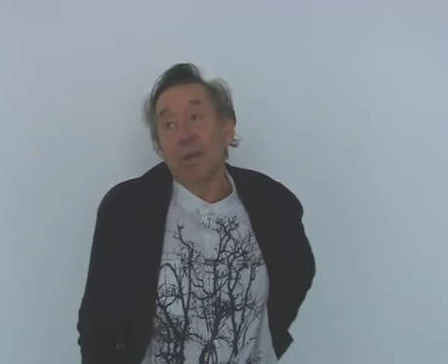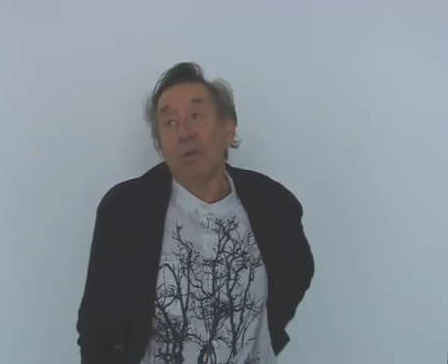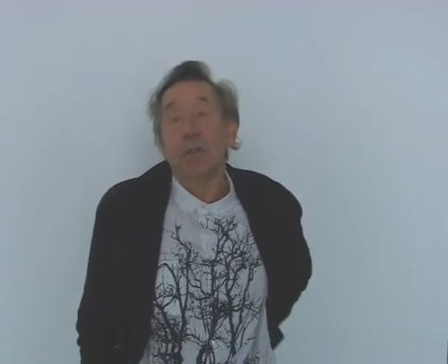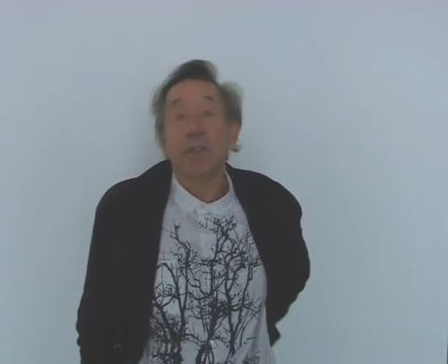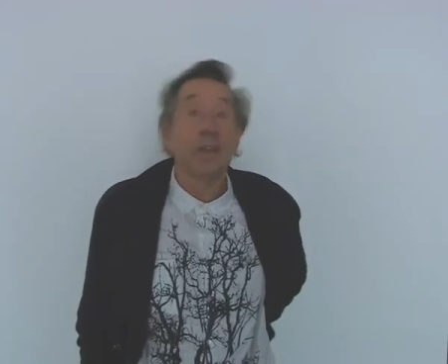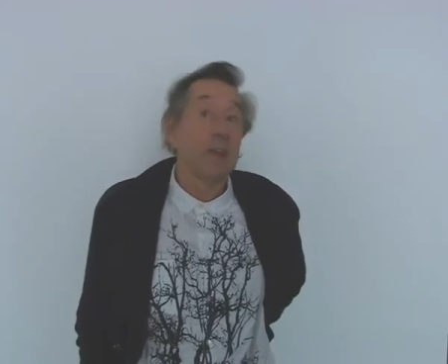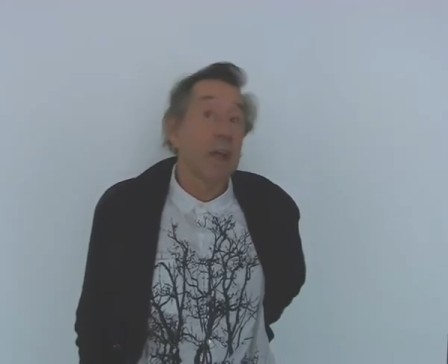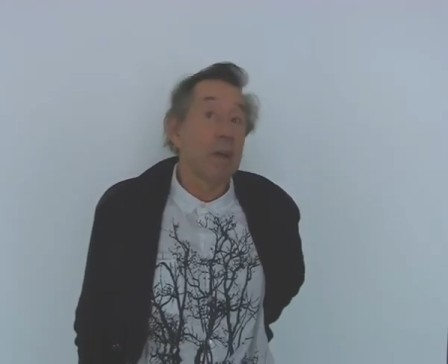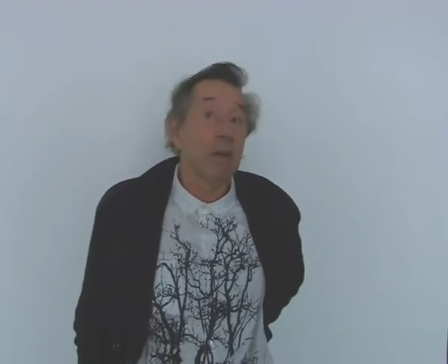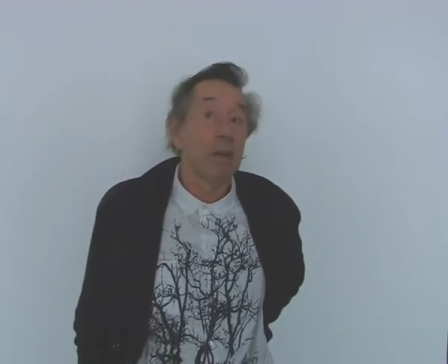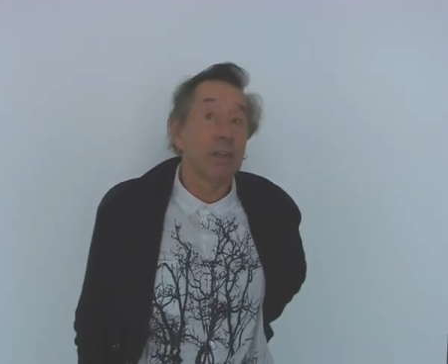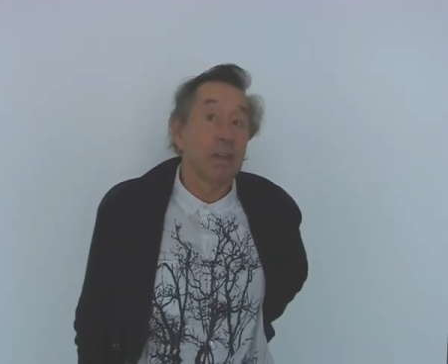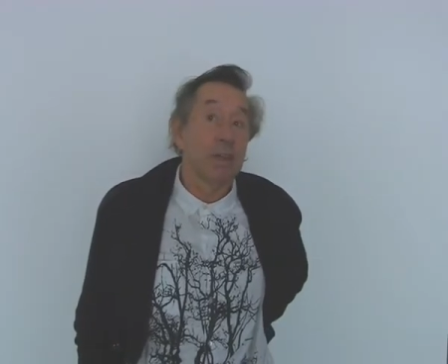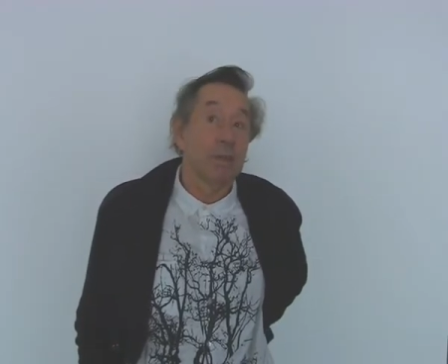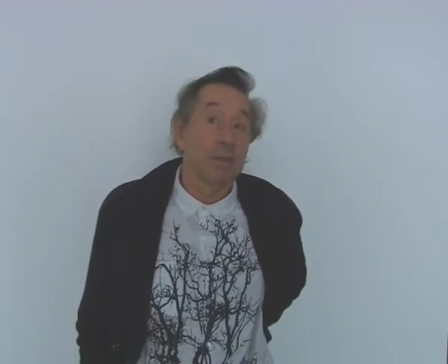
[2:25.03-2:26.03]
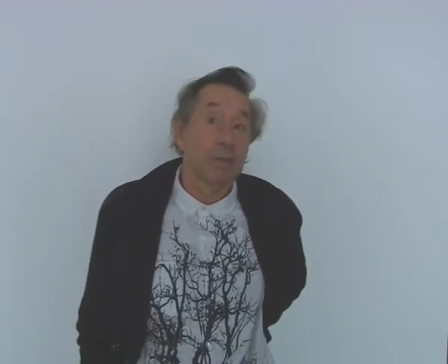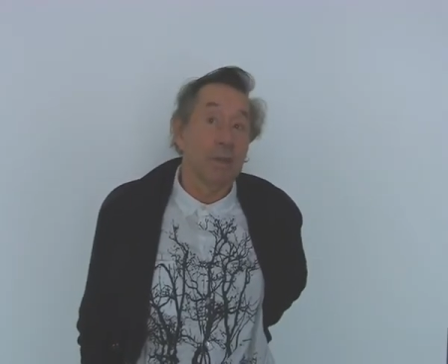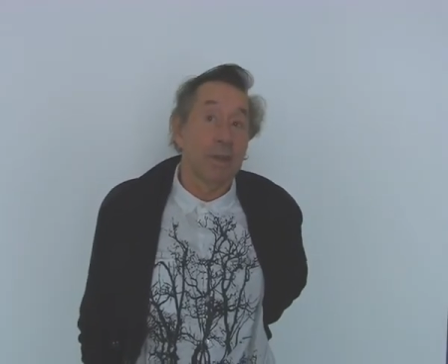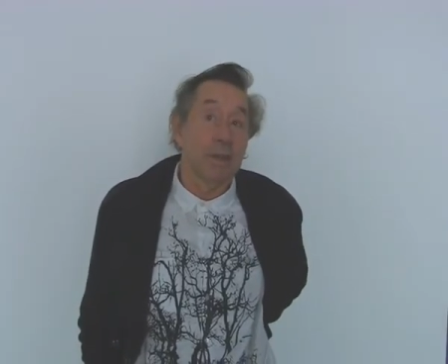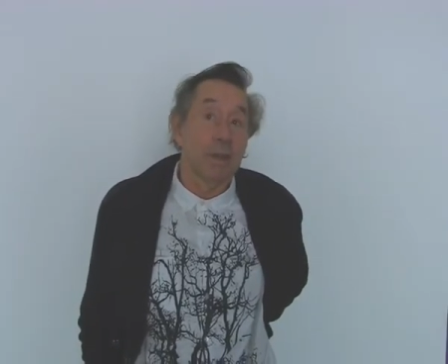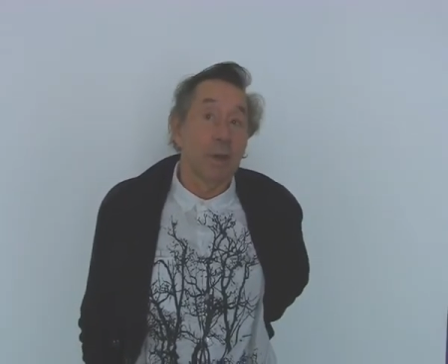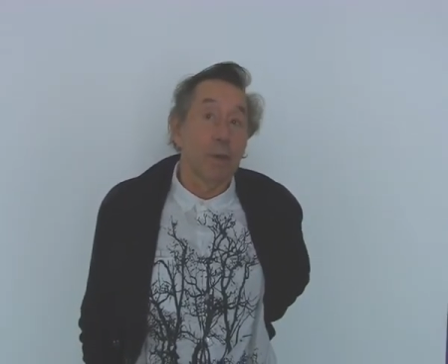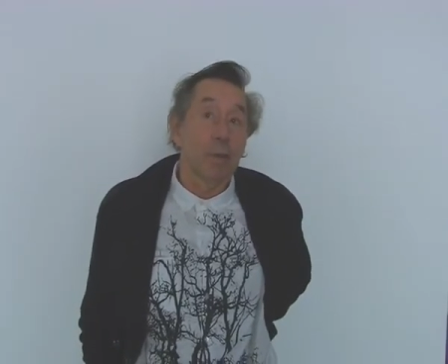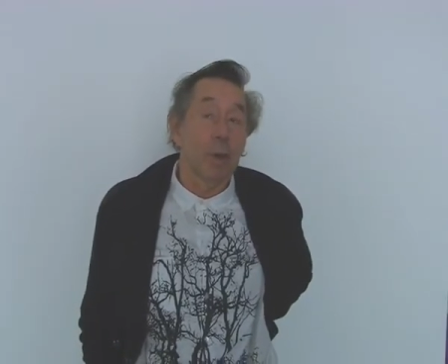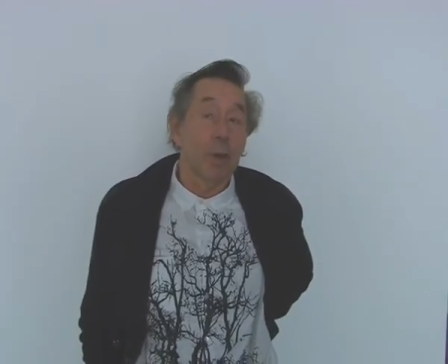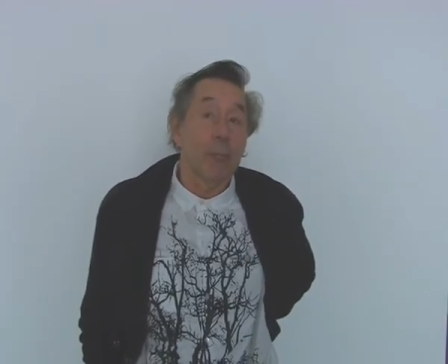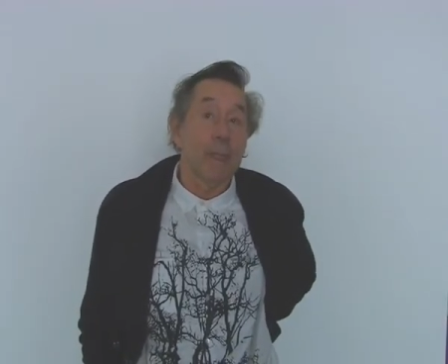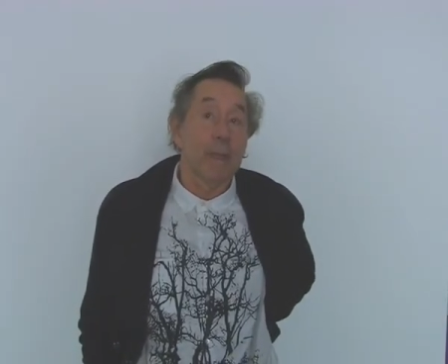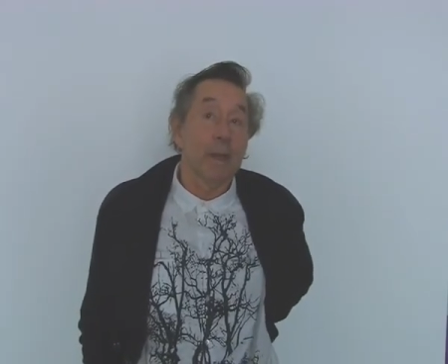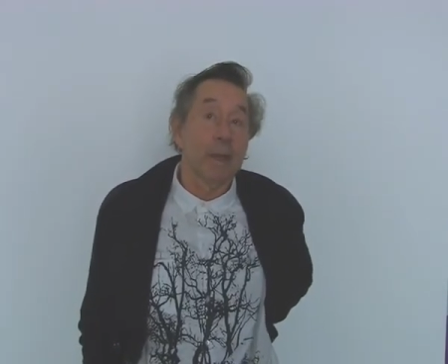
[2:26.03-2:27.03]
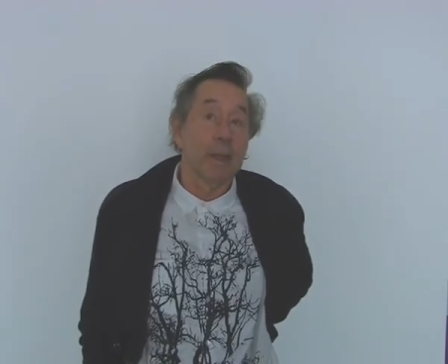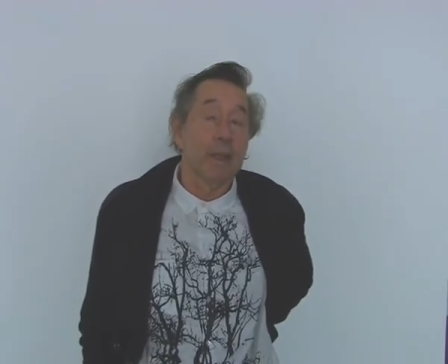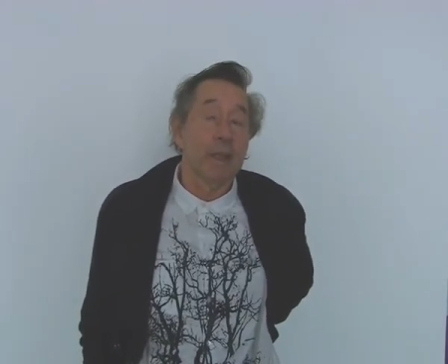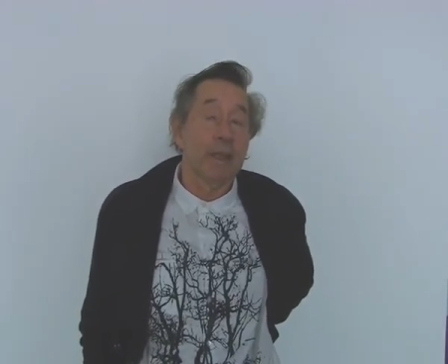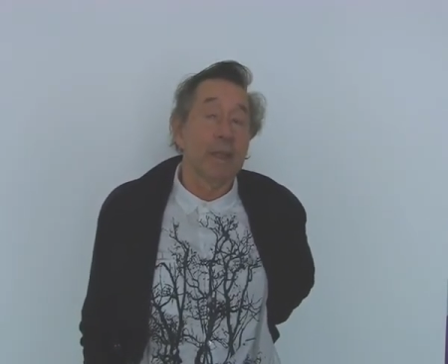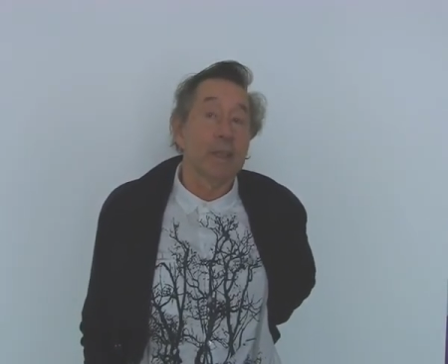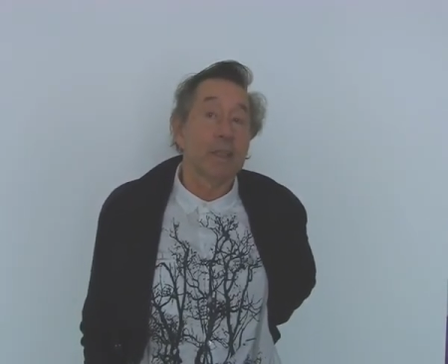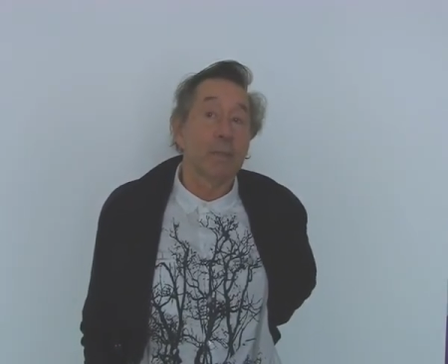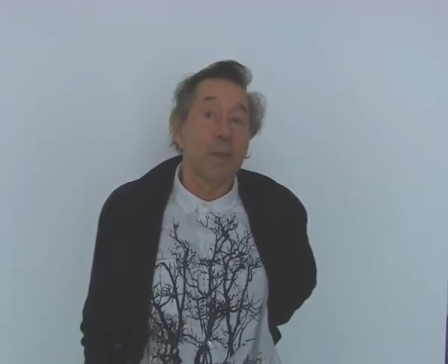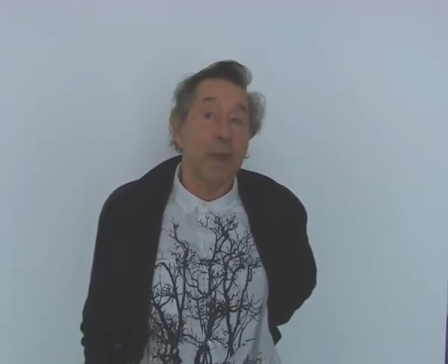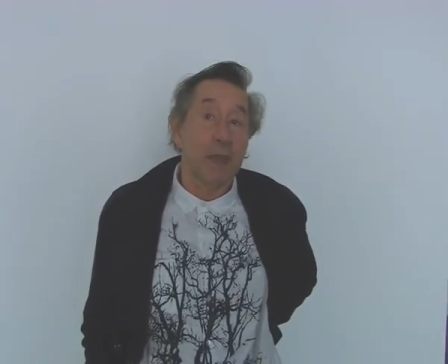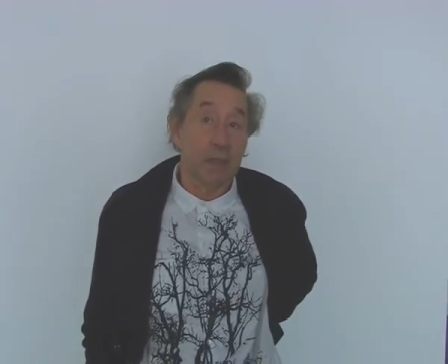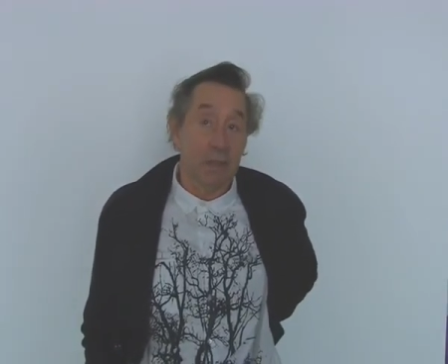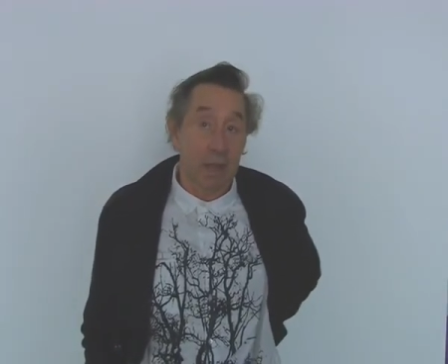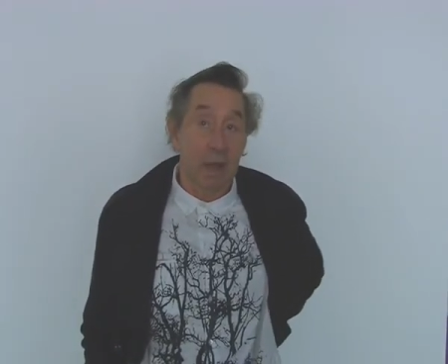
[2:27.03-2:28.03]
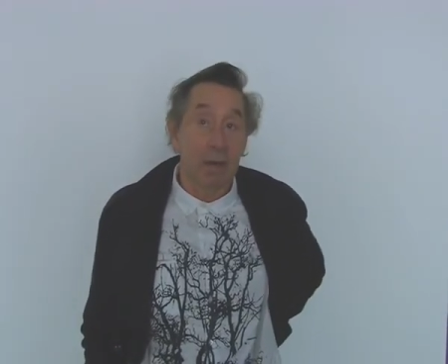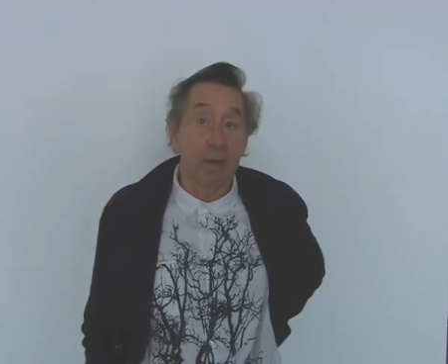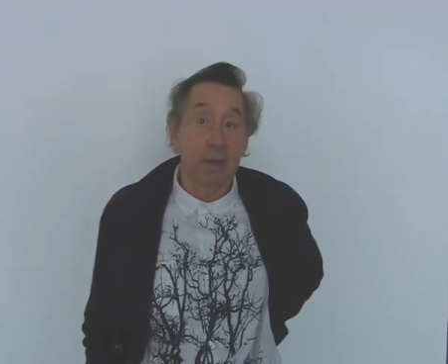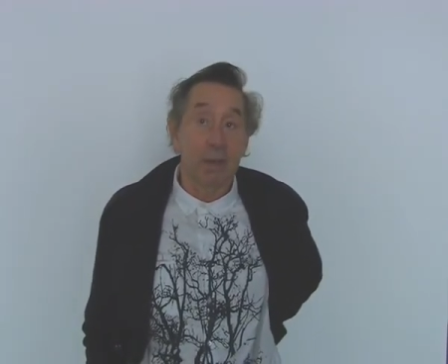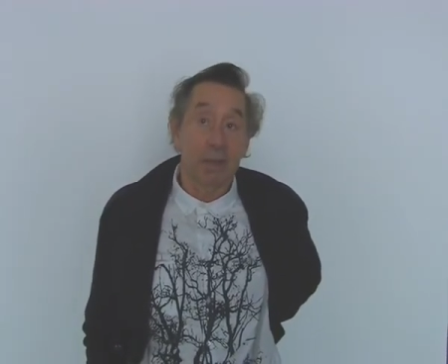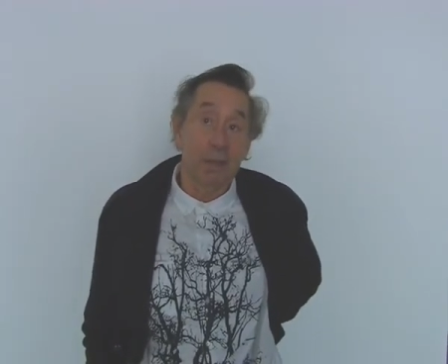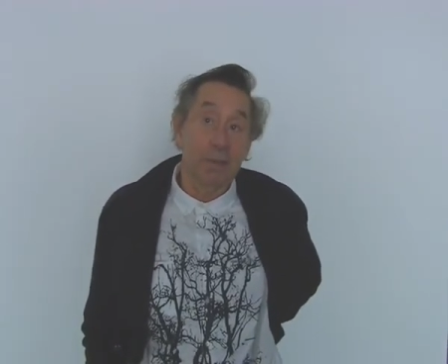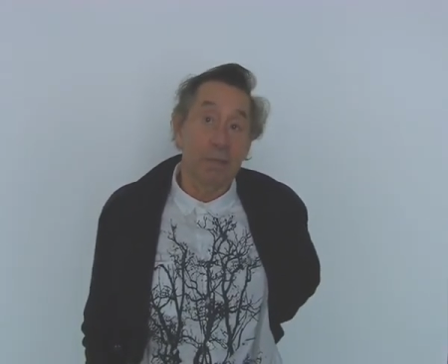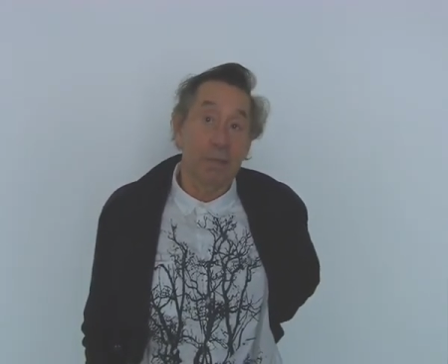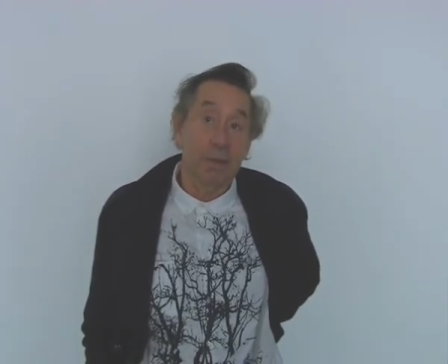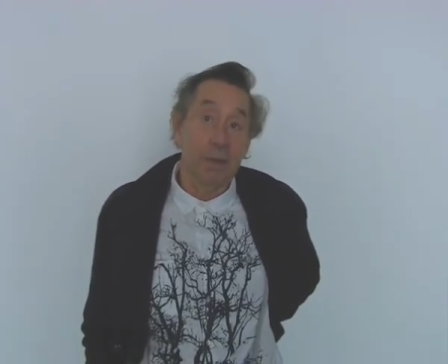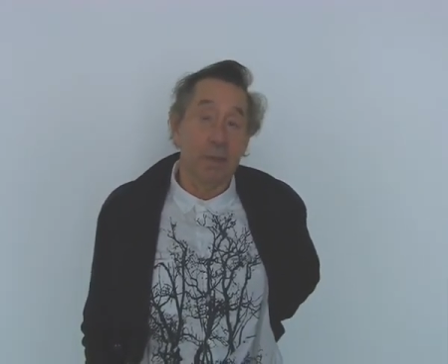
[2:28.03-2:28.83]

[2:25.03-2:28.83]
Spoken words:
with a narrative, but a space narrative.